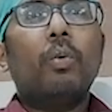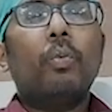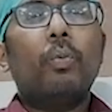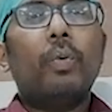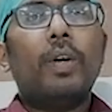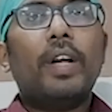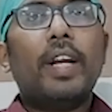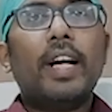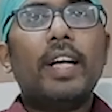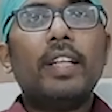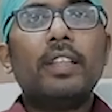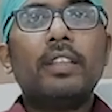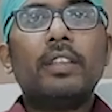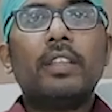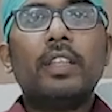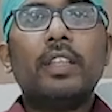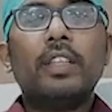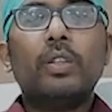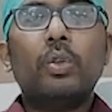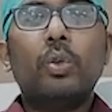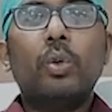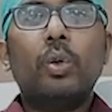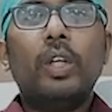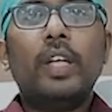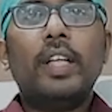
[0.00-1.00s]
Whereas
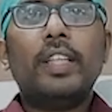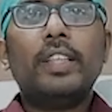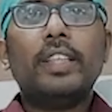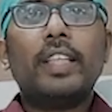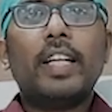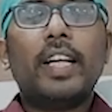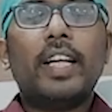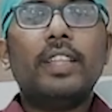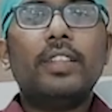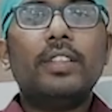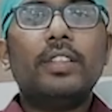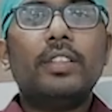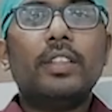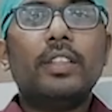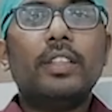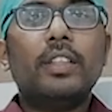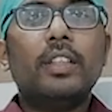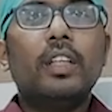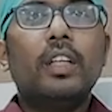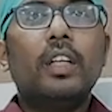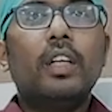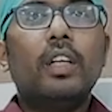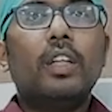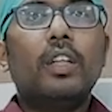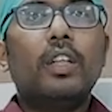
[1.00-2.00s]
in colon cancer,
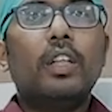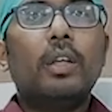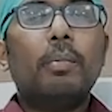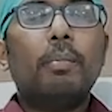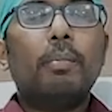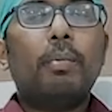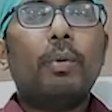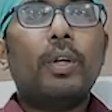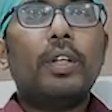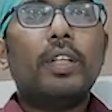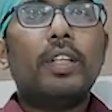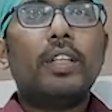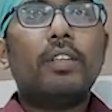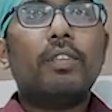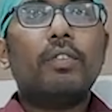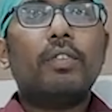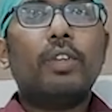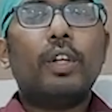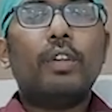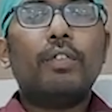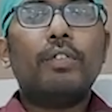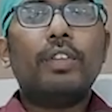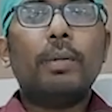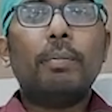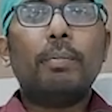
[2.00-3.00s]

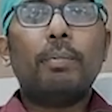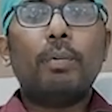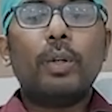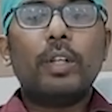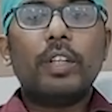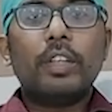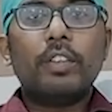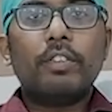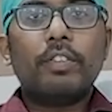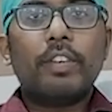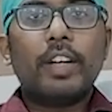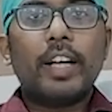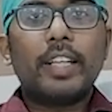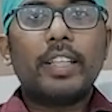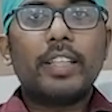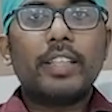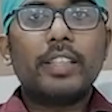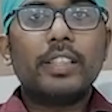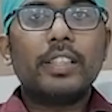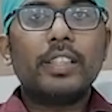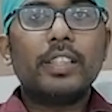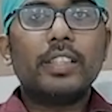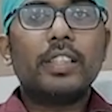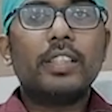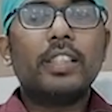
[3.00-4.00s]
one of the important
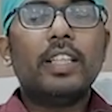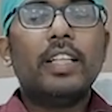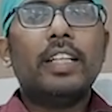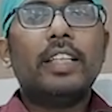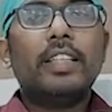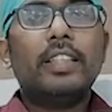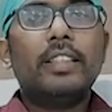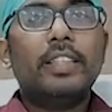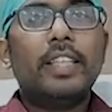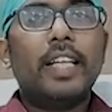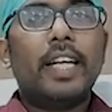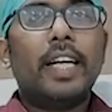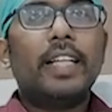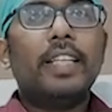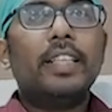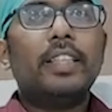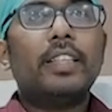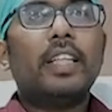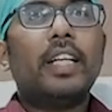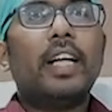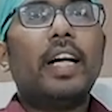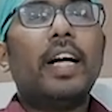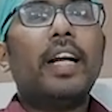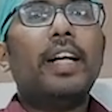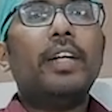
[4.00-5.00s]
factors is
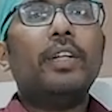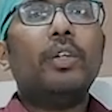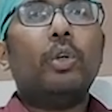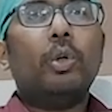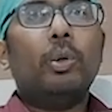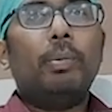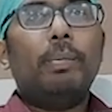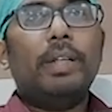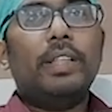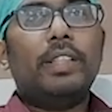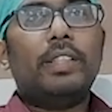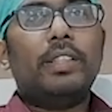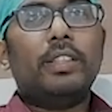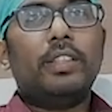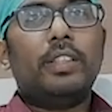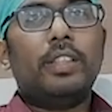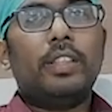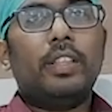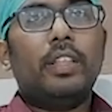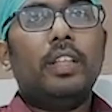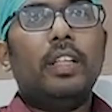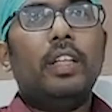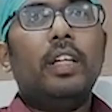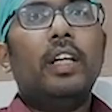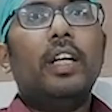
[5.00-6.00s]
diet and
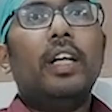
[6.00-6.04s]
obesity.